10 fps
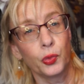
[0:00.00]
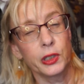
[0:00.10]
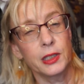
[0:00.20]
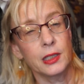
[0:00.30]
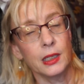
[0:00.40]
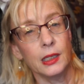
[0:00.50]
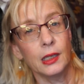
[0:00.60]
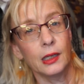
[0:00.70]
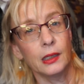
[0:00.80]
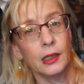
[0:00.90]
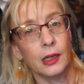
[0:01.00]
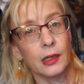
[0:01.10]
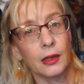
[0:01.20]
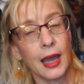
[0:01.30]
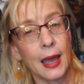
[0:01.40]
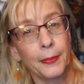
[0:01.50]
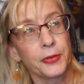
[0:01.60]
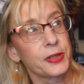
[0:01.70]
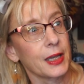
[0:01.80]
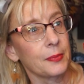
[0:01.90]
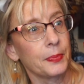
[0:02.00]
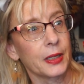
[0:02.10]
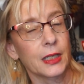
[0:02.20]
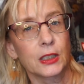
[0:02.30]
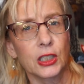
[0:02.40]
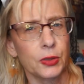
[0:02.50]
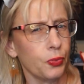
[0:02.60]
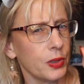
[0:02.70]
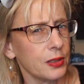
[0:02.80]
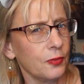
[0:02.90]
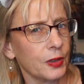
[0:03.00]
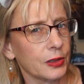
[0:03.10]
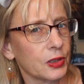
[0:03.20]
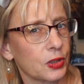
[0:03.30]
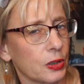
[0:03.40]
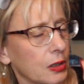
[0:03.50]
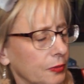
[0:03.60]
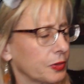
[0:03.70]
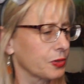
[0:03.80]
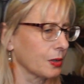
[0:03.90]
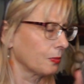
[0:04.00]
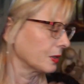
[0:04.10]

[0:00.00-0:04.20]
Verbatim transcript: woodsy uh, apple scent, but it just wasn't very strong for some